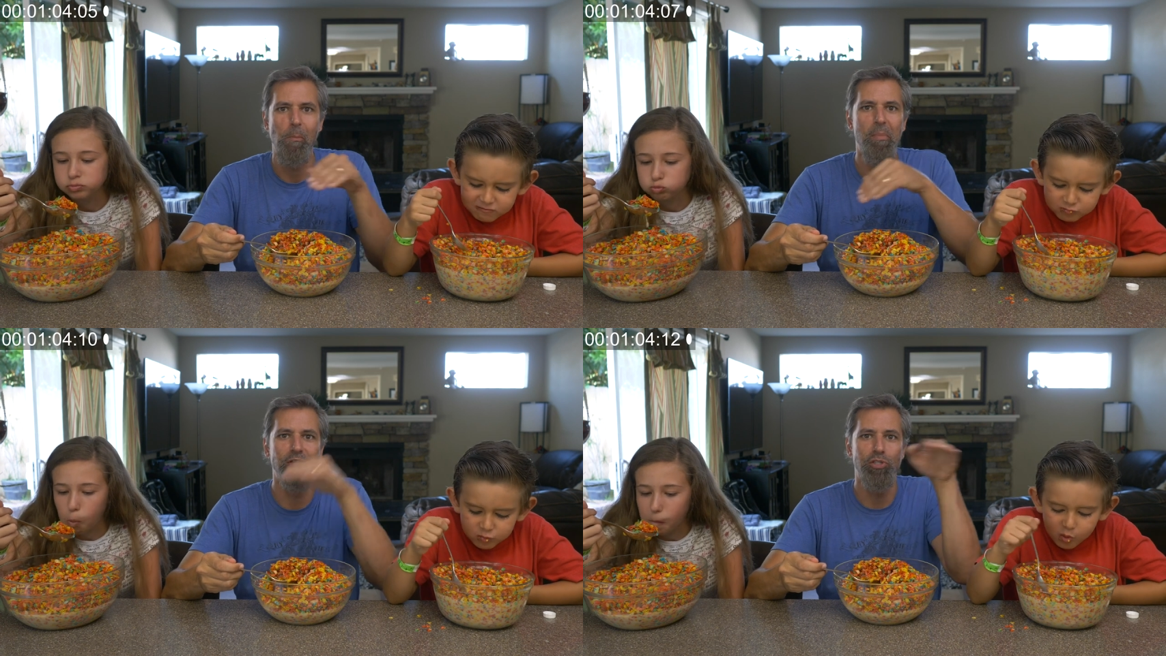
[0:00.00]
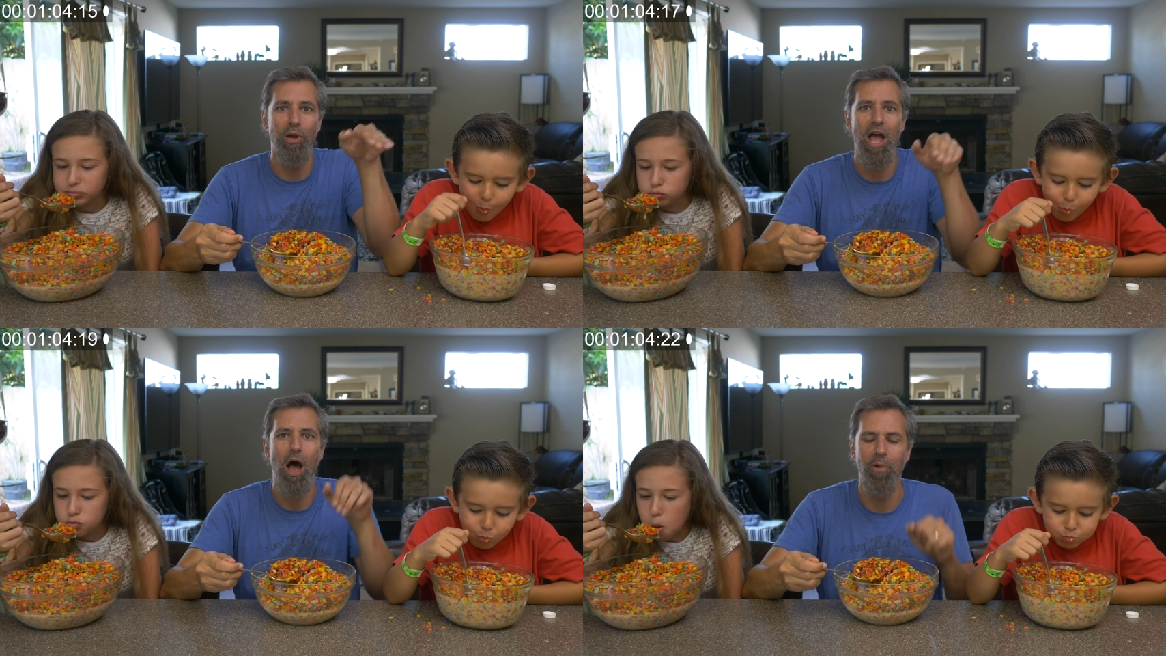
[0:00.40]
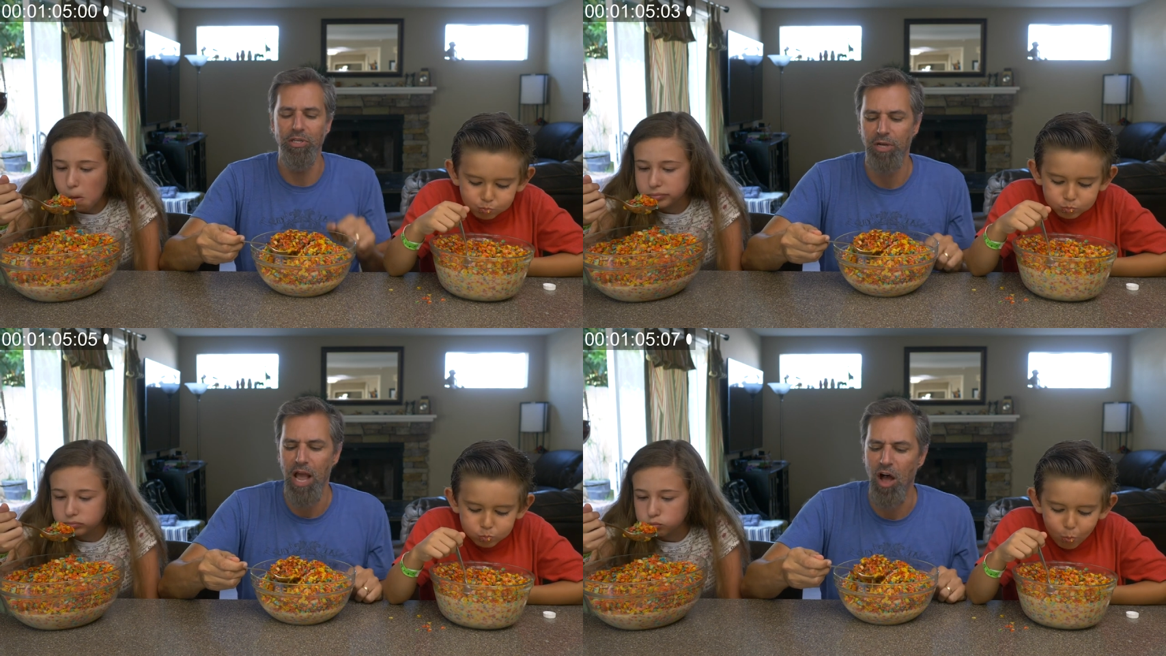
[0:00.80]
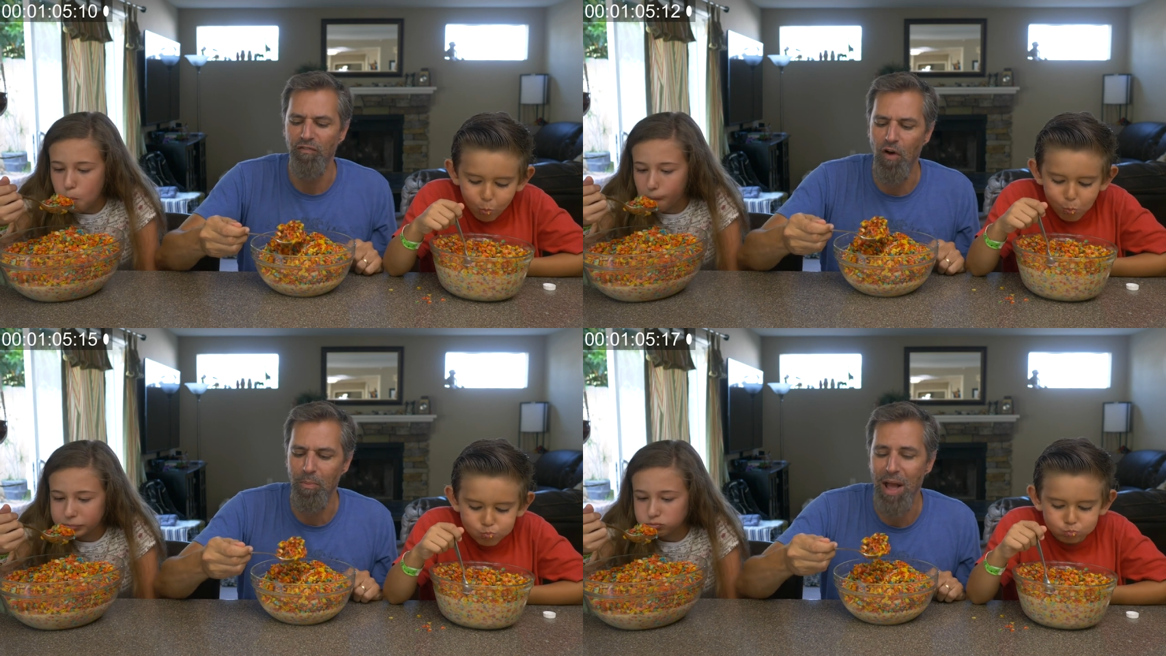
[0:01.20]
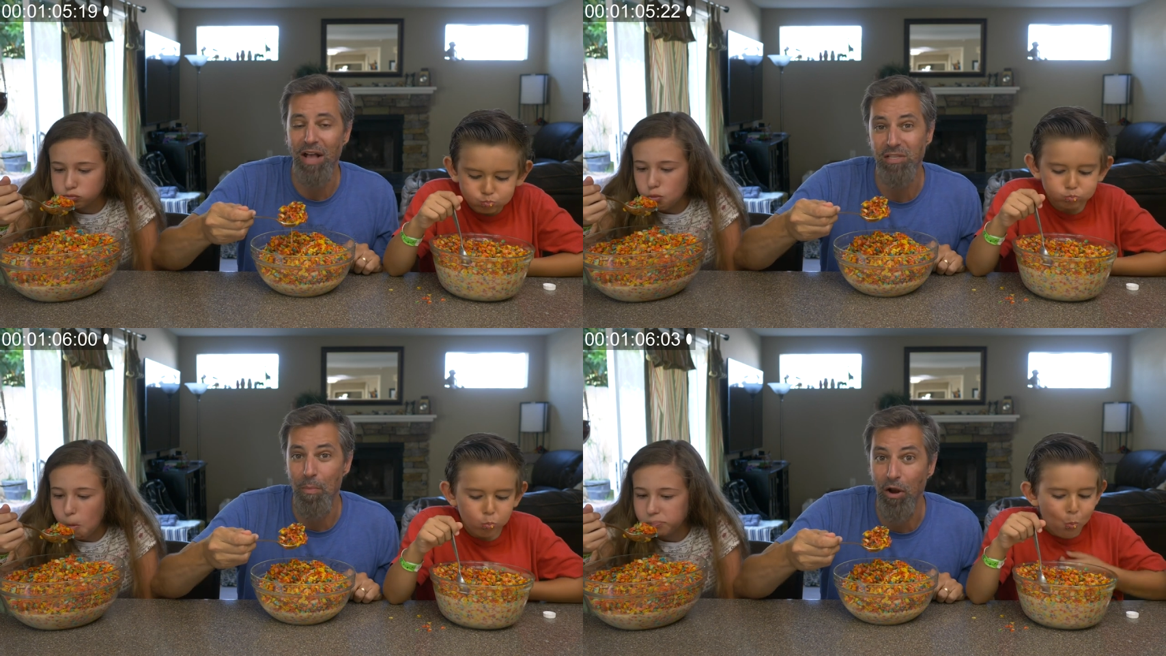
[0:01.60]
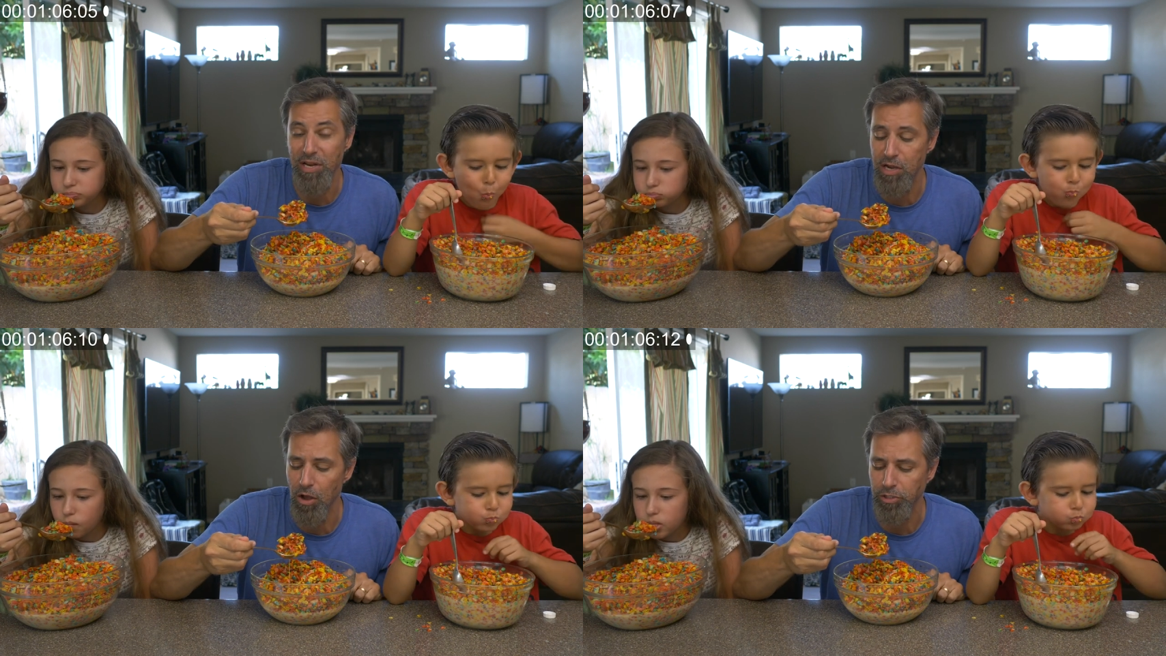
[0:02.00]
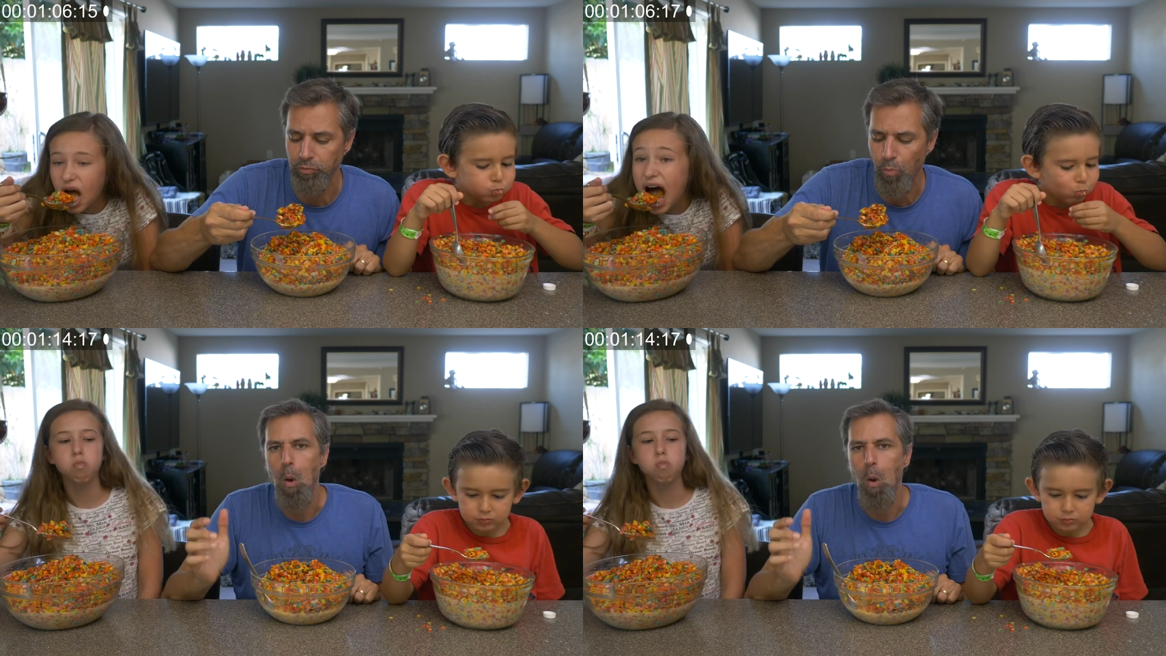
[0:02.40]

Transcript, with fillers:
Speaker 1: and showing how much, how far past the bar he goes.